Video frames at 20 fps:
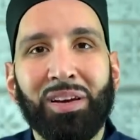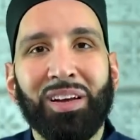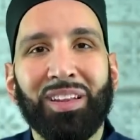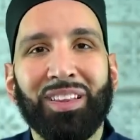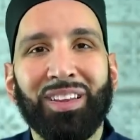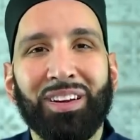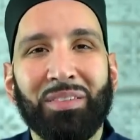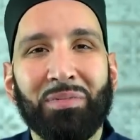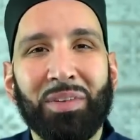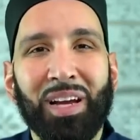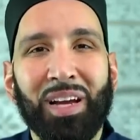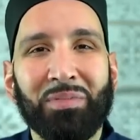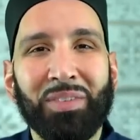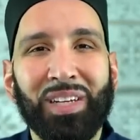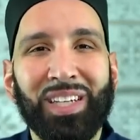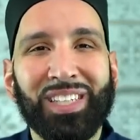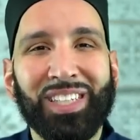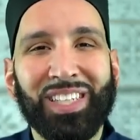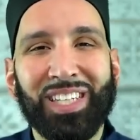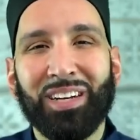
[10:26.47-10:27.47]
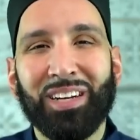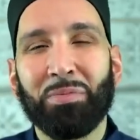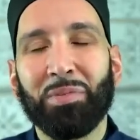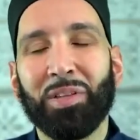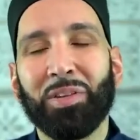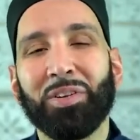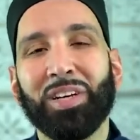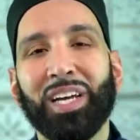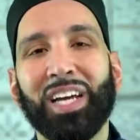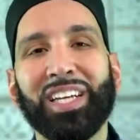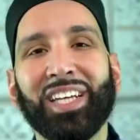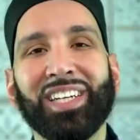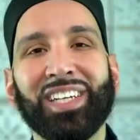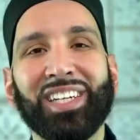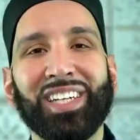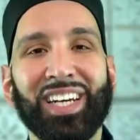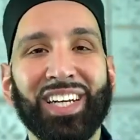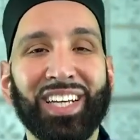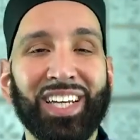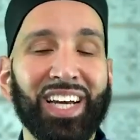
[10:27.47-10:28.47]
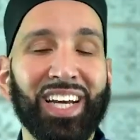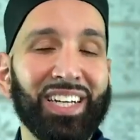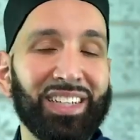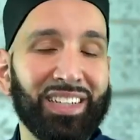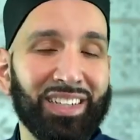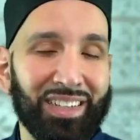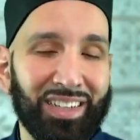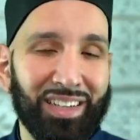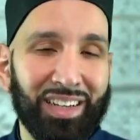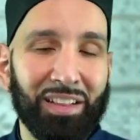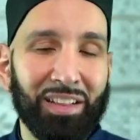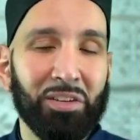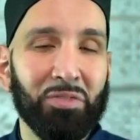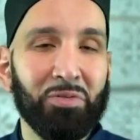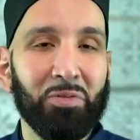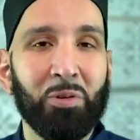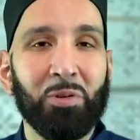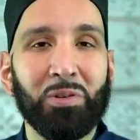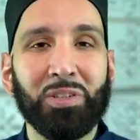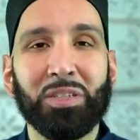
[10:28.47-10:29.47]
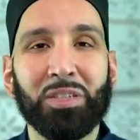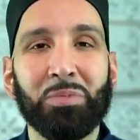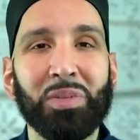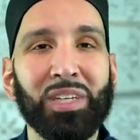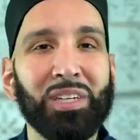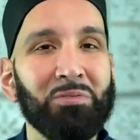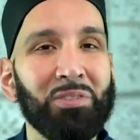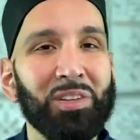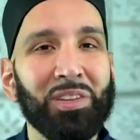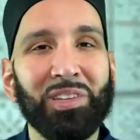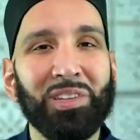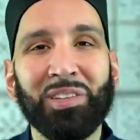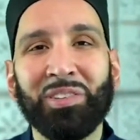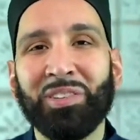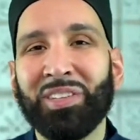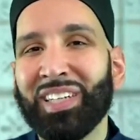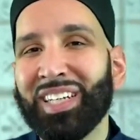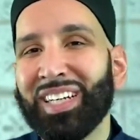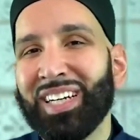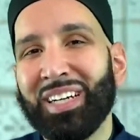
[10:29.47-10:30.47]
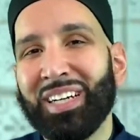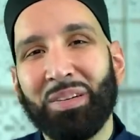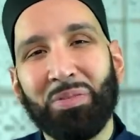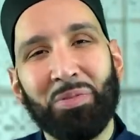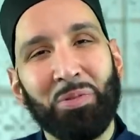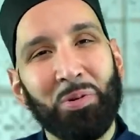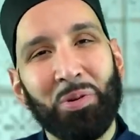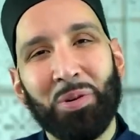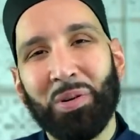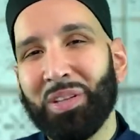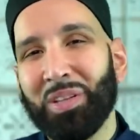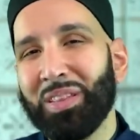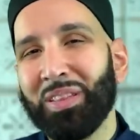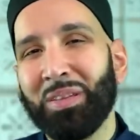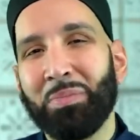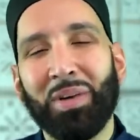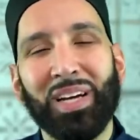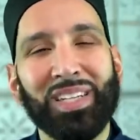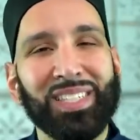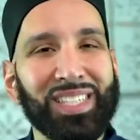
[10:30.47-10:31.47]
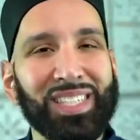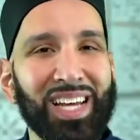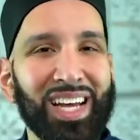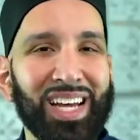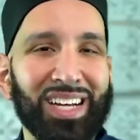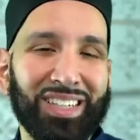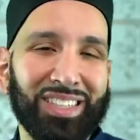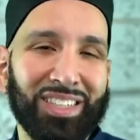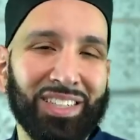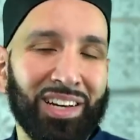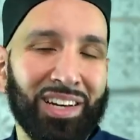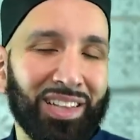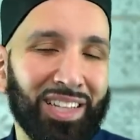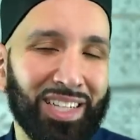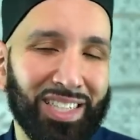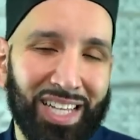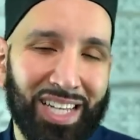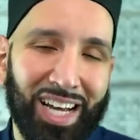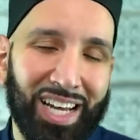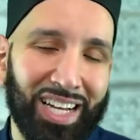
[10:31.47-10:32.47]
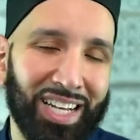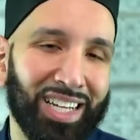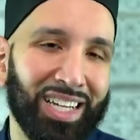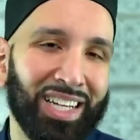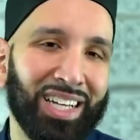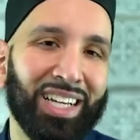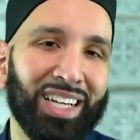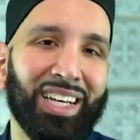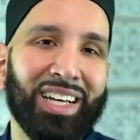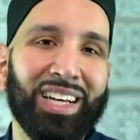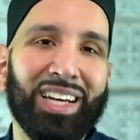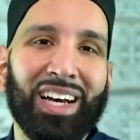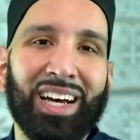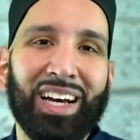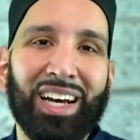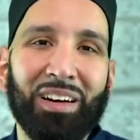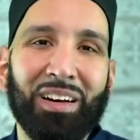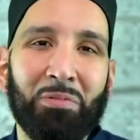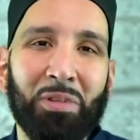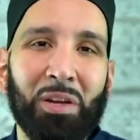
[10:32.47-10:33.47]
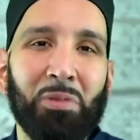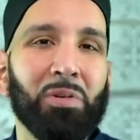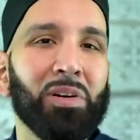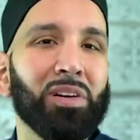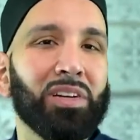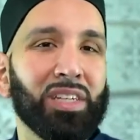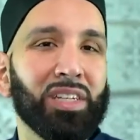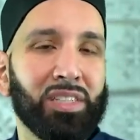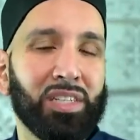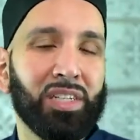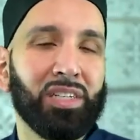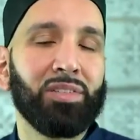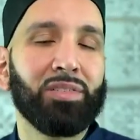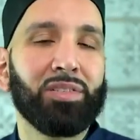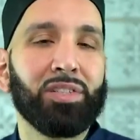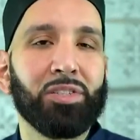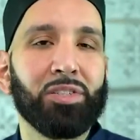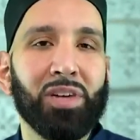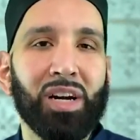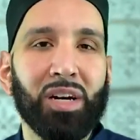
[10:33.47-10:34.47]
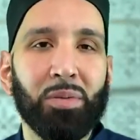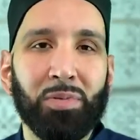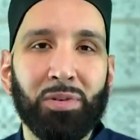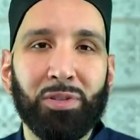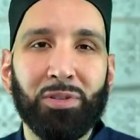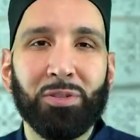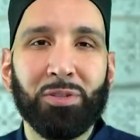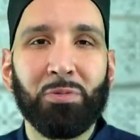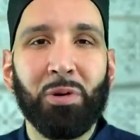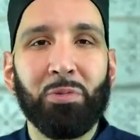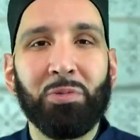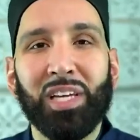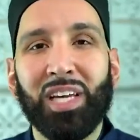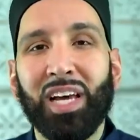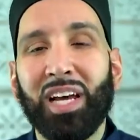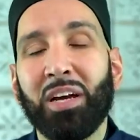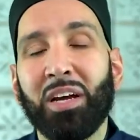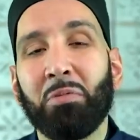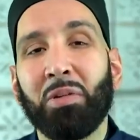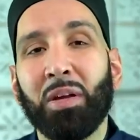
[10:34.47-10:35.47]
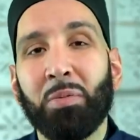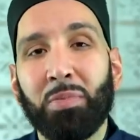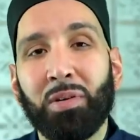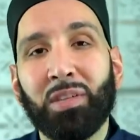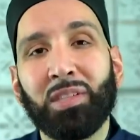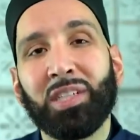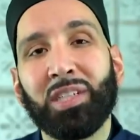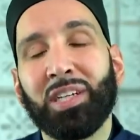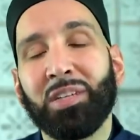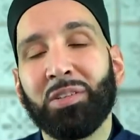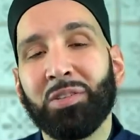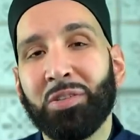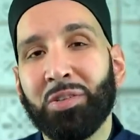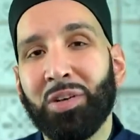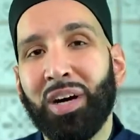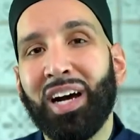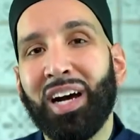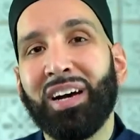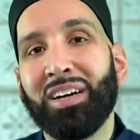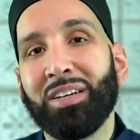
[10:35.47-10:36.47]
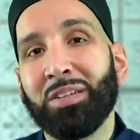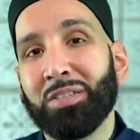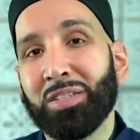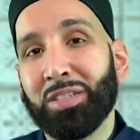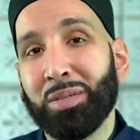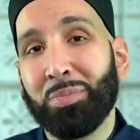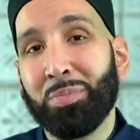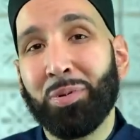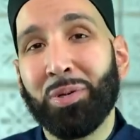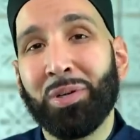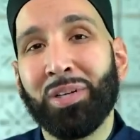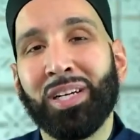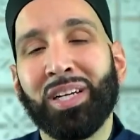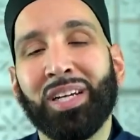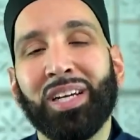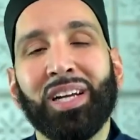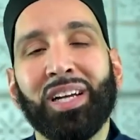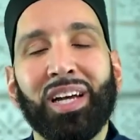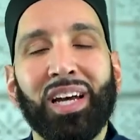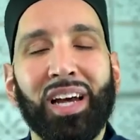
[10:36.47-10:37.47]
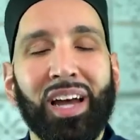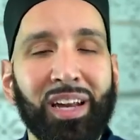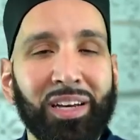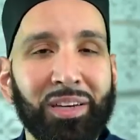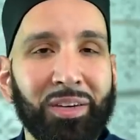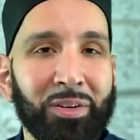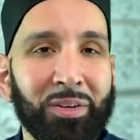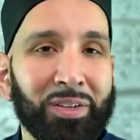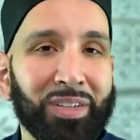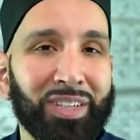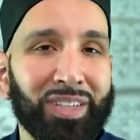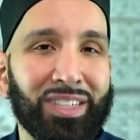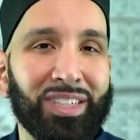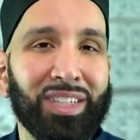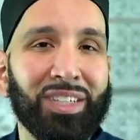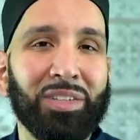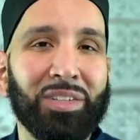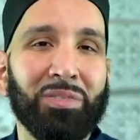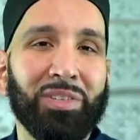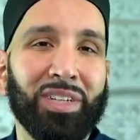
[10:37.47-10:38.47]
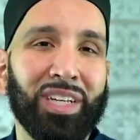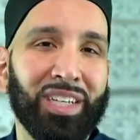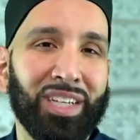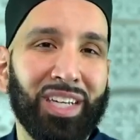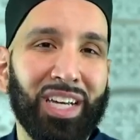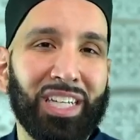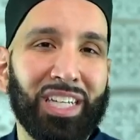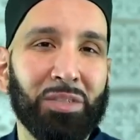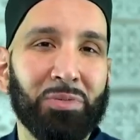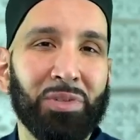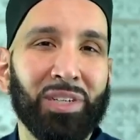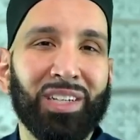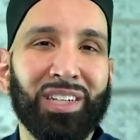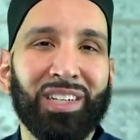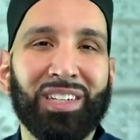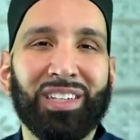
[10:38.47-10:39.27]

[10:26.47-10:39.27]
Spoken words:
Allahumma ameen. Jazakumullahu khaira. Again, I look forward to being with you for the months ahead, inshallah ta'ala. We will continue to try to produce what we can, and we appreciate your dua, your support, and your continued engagement.